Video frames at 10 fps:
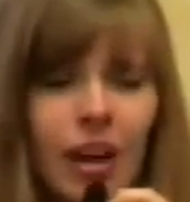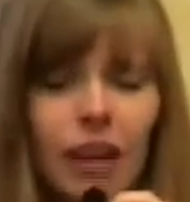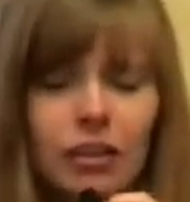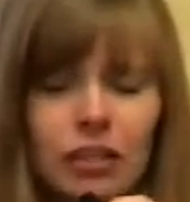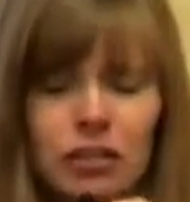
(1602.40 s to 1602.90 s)

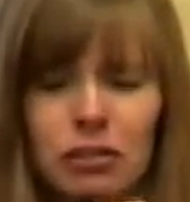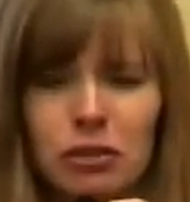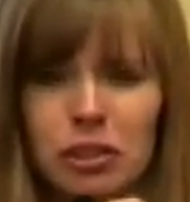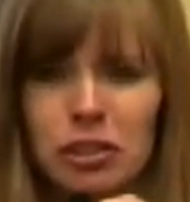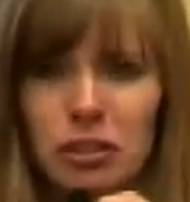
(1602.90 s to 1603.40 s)
Alex and
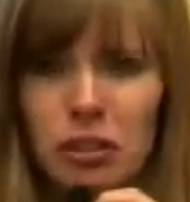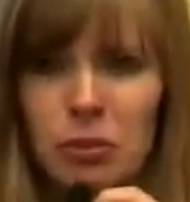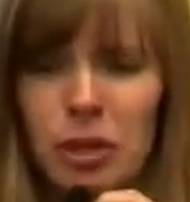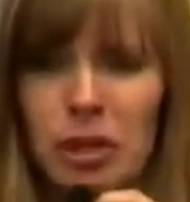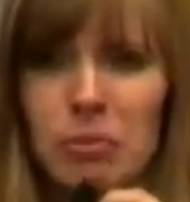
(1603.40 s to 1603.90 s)
Christian are
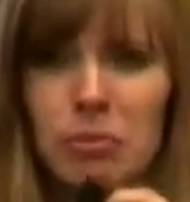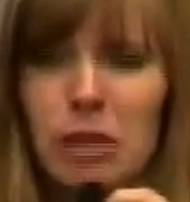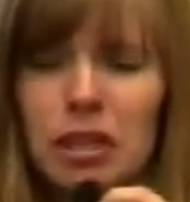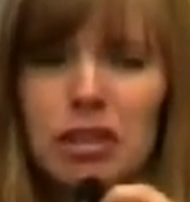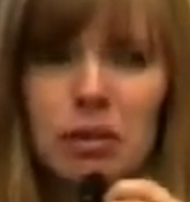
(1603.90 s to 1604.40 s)
being
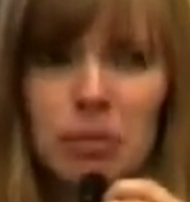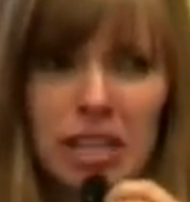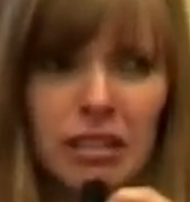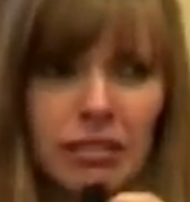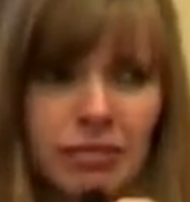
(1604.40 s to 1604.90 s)
mean to
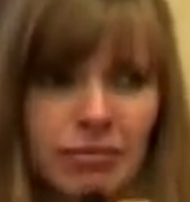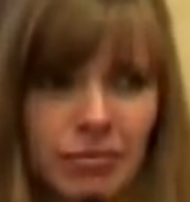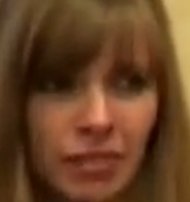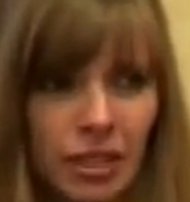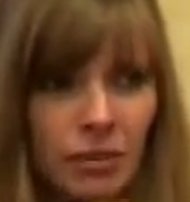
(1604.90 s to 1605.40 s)
me.
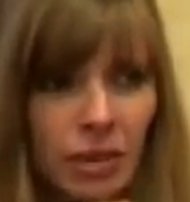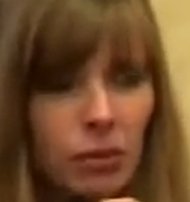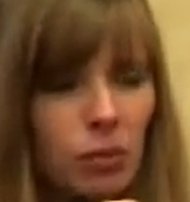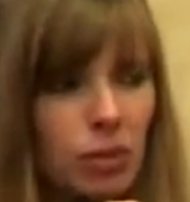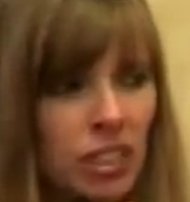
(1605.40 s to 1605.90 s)
I'm
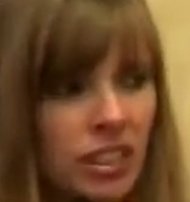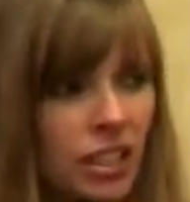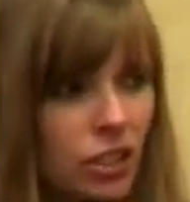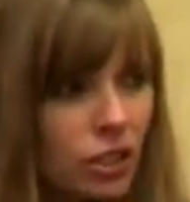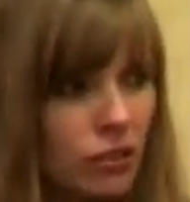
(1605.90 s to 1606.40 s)
like, well, what did
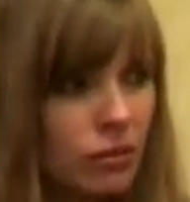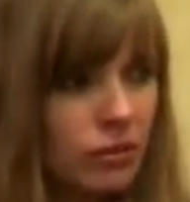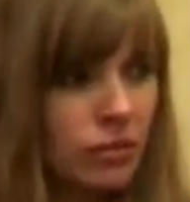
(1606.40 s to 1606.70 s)
they do?